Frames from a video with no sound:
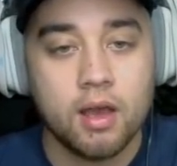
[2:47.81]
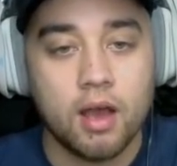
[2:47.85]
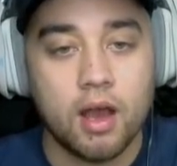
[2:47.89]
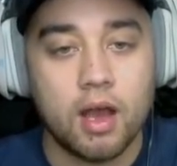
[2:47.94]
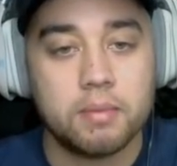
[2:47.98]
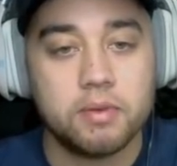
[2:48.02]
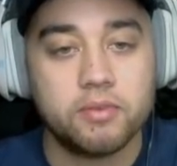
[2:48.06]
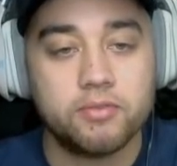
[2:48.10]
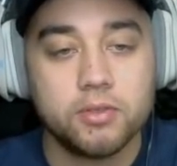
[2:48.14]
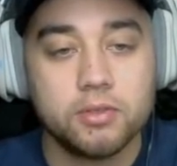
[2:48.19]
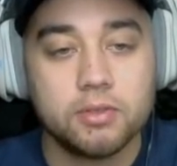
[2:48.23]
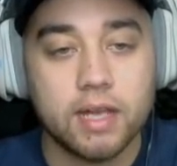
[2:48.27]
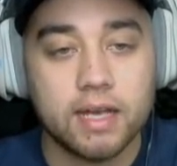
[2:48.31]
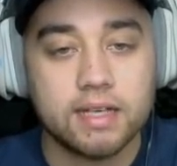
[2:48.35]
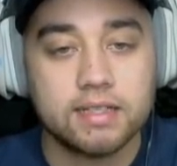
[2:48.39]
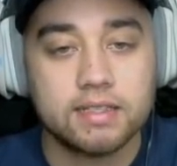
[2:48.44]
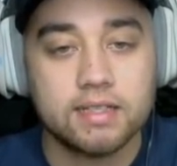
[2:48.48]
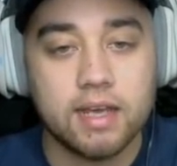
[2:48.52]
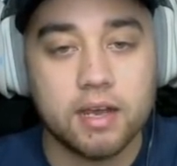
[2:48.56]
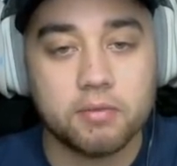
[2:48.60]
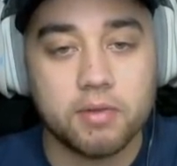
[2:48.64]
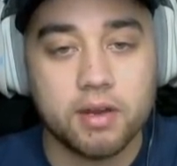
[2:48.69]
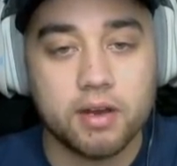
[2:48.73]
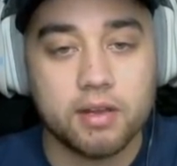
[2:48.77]
If you'd like
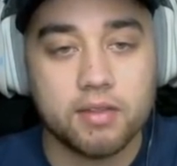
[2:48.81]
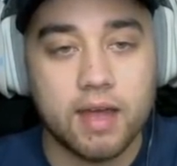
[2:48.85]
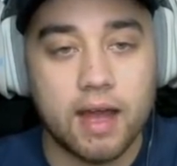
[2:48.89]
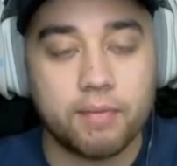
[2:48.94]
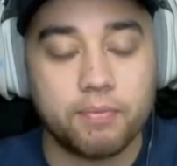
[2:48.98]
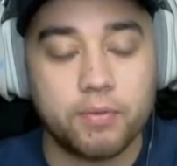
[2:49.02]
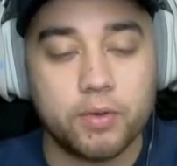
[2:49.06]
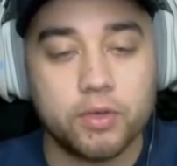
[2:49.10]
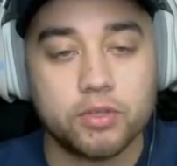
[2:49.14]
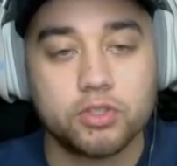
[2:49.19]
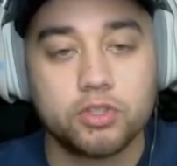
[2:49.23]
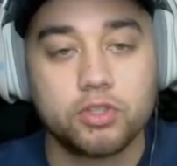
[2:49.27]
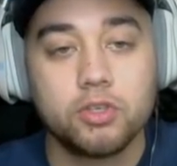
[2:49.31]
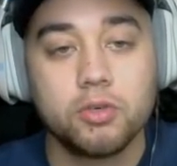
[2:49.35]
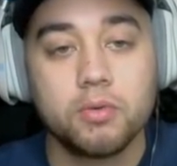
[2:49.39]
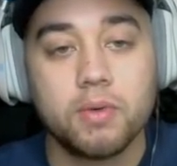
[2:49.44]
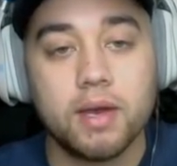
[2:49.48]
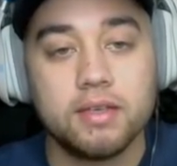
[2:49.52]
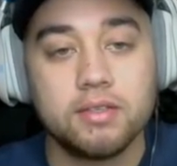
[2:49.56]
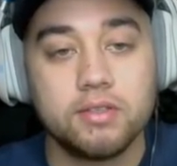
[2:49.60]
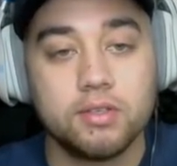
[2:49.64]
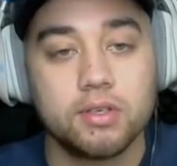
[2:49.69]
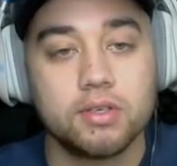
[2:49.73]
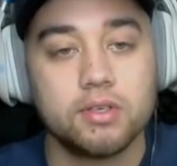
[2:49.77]
to get rid of that, there's two
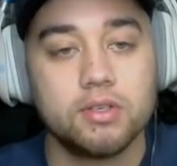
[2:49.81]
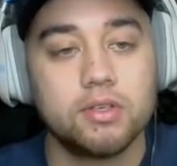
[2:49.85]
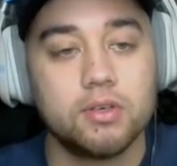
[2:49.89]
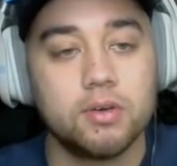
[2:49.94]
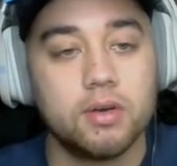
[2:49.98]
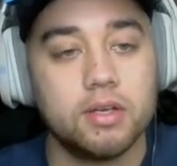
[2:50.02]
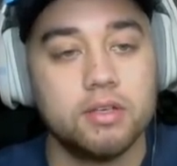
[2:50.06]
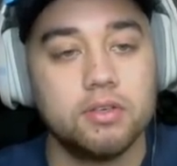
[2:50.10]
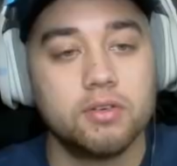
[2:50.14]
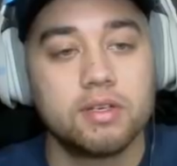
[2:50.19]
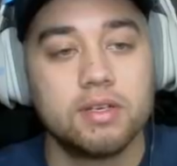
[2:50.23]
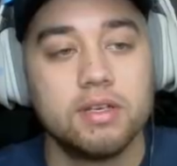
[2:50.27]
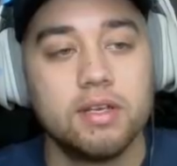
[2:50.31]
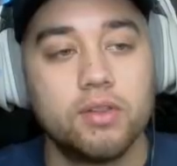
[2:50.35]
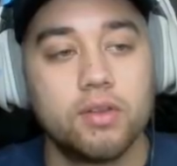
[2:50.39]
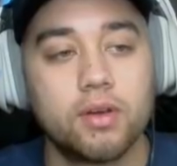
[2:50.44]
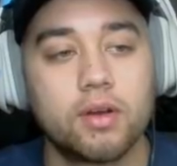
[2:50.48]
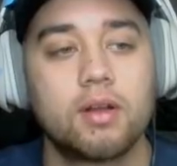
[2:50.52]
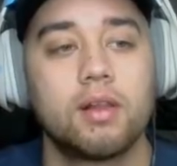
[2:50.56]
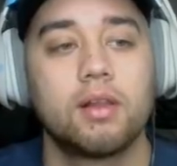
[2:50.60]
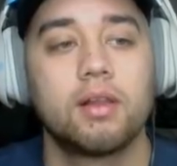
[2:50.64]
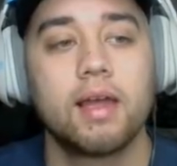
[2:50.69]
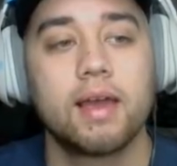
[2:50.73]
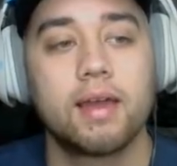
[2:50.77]
ways you can do it. You can
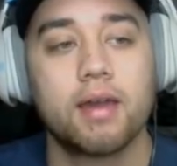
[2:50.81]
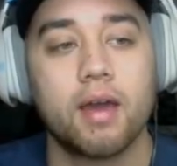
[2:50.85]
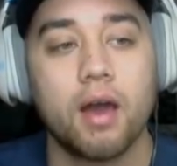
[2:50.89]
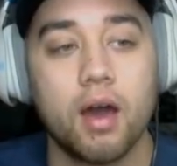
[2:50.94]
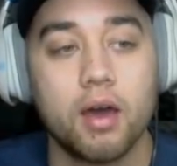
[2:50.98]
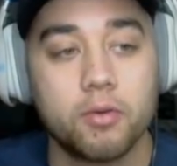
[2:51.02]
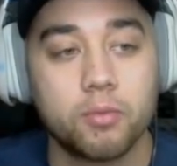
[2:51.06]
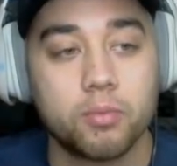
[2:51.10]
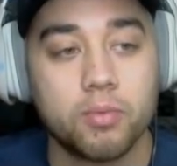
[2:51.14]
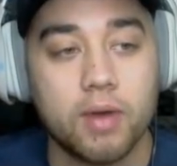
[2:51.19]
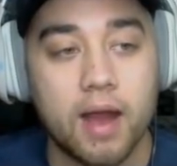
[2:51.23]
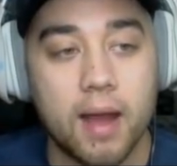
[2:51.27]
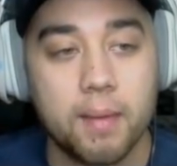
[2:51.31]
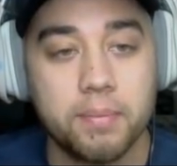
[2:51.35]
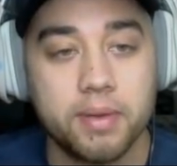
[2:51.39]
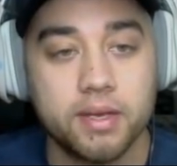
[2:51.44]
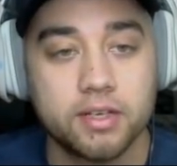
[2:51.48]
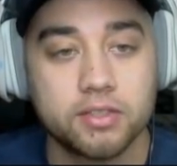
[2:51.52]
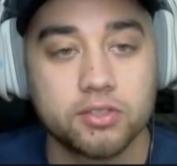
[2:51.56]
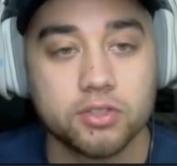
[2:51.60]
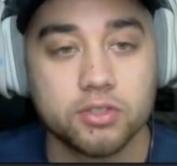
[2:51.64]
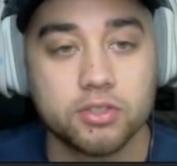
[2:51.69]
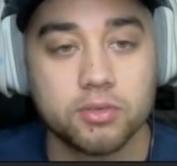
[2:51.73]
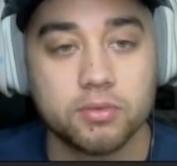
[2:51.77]
either click on wrap
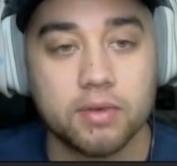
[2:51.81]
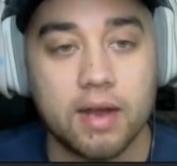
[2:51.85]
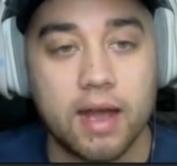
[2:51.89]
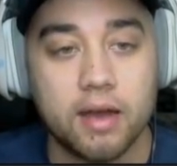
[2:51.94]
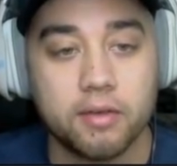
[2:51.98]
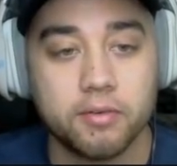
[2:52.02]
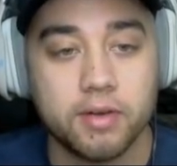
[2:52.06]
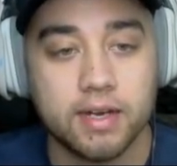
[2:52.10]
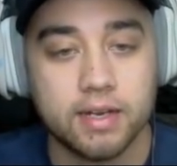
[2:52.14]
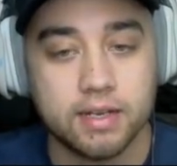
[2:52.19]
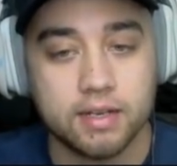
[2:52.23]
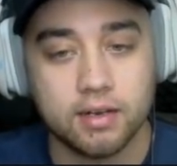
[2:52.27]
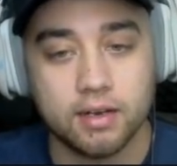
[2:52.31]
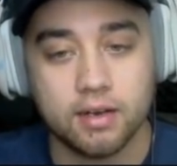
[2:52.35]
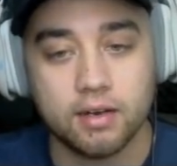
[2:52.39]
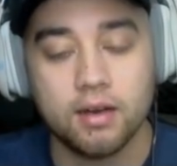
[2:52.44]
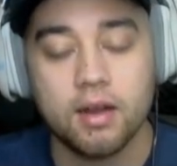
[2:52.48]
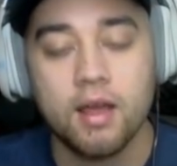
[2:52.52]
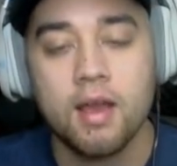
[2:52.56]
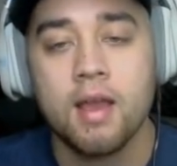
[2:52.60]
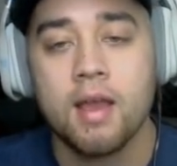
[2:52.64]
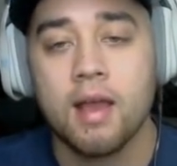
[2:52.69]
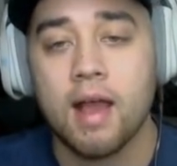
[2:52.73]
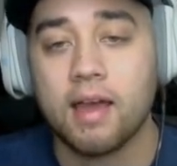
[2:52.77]
pixels around right
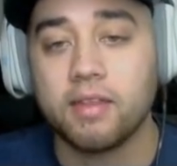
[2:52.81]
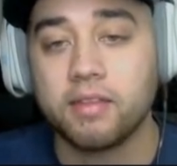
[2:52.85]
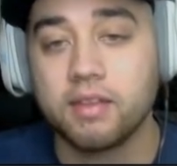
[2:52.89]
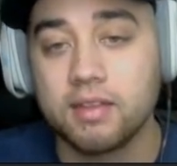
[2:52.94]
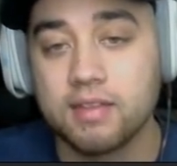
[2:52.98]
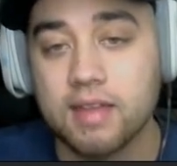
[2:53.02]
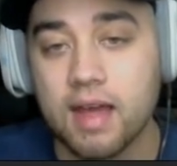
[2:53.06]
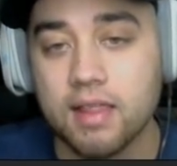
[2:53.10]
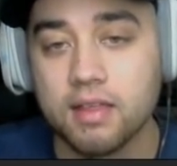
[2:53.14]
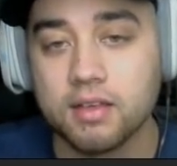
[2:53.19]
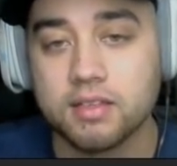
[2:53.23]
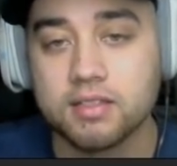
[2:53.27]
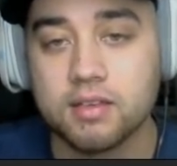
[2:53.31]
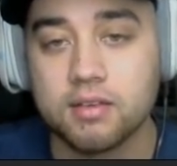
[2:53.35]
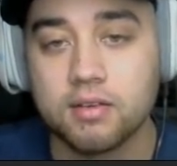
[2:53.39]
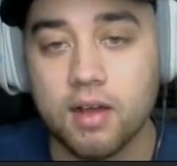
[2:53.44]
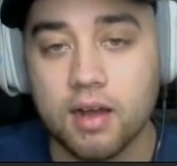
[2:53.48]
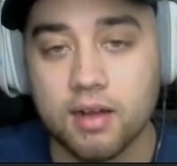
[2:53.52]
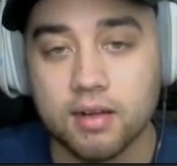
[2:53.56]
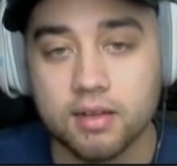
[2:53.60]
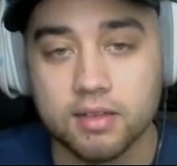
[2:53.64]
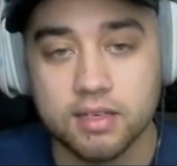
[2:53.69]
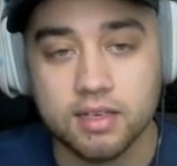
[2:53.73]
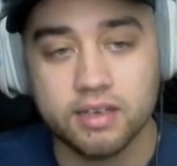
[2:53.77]
here. I think that looks a
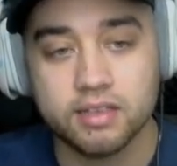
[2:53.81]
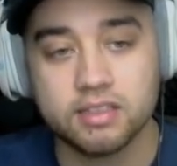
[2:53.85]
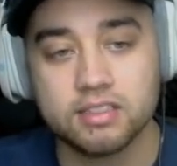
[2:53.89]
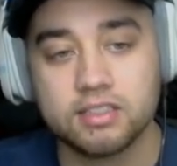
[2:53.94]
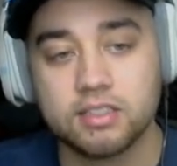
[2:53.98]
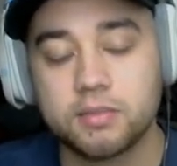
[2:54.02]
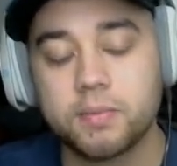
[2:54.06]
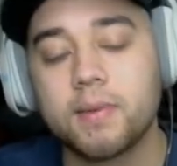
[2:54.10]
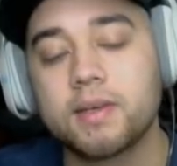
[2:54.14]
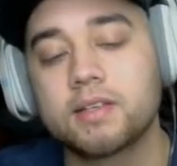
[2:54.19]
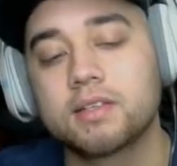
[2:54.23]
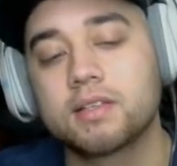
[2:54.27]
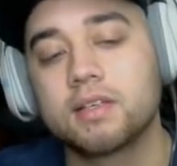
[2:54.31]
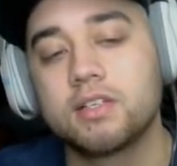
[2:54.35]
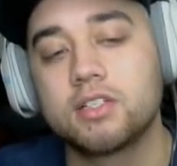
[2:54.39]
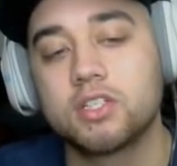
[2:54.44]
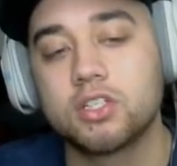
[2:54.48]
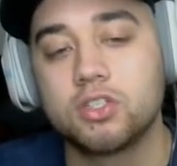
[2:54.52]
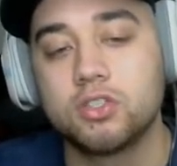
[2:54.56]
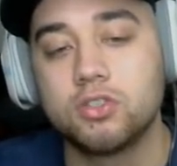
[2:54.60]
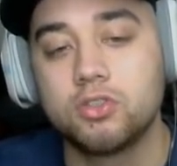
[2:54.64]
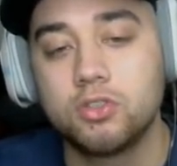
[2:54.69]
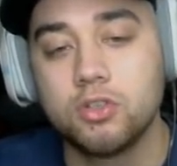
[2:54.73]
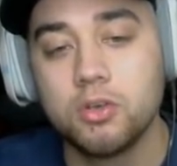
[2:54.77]
little ugly because it's basically
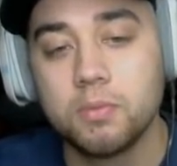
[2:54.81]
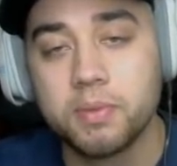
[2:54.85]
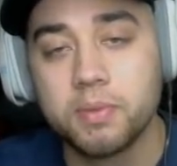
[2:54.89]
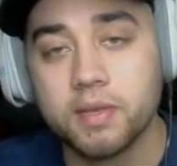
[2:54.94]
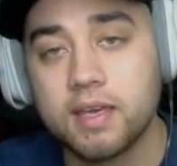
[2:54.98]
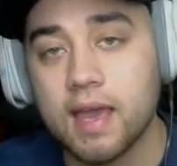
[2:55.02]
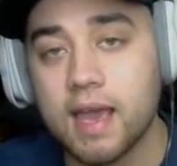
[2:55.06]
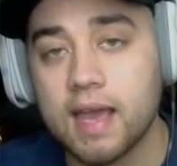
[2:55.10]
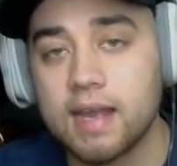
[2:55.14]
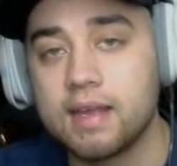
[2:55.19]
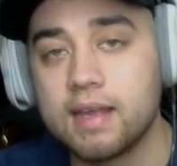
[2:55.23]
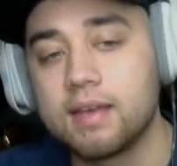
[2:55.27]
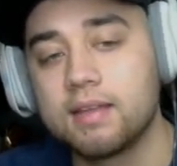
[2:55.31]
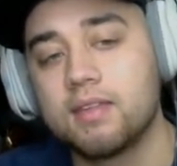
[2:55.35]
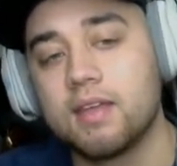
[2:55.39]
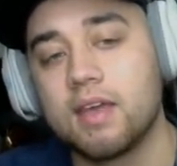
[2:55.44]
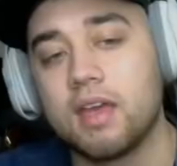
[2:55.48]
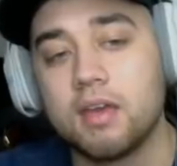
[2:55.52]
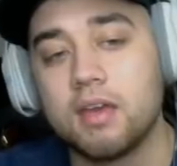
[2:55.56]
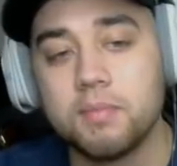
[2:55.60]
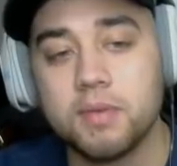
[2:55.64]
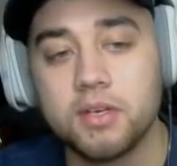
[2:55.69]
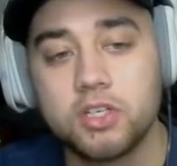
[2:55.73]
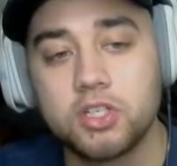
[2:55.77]
just duplicating
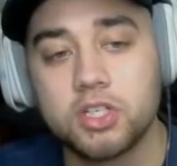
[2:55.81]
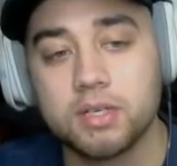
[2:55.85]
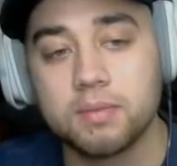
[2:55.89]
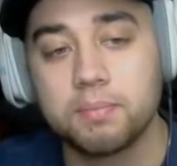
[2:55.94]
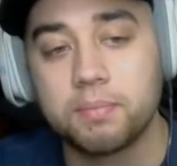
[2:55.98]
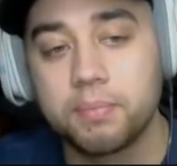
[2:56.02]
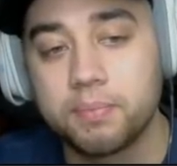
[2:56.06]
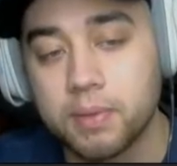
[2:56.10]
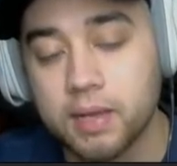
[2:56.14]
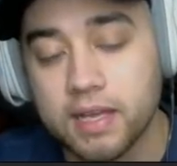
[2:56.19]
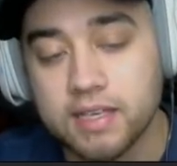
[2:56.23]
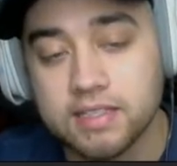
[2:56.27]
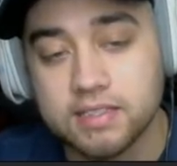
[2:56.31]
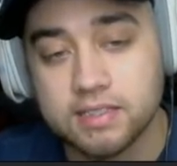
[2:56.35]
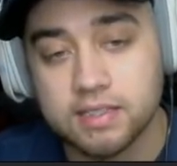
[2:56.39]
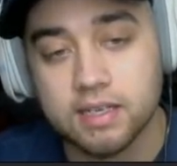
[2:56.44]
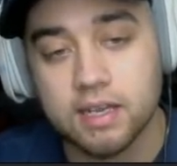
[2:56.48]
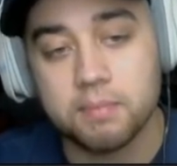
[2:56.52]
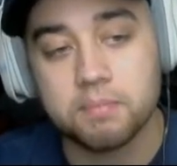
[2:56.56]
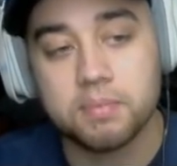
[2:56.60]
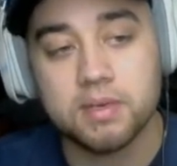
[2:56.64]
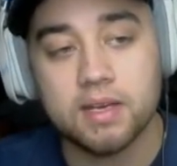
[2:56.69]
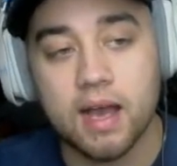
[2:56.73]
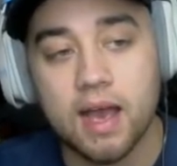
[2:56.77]
the image and
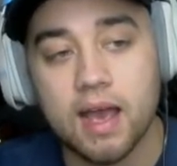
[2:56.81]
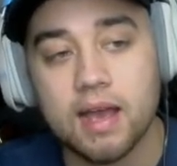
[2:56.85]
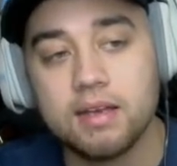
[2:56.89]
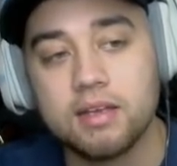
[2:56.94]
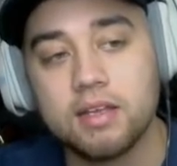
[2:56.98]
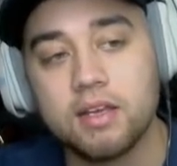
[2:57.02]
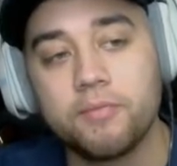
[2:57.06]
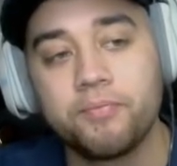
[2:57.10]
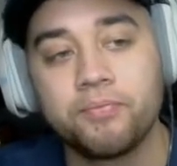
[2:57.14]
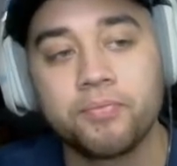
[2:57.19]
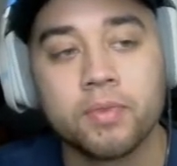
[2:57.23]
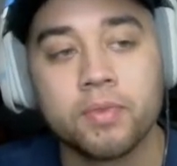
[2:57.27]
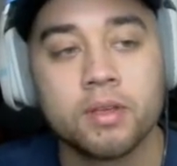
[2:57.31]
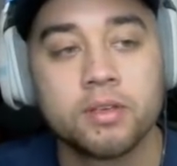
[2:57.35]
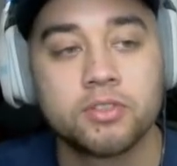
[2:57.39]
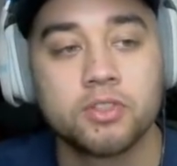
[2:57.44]
placing it behind it.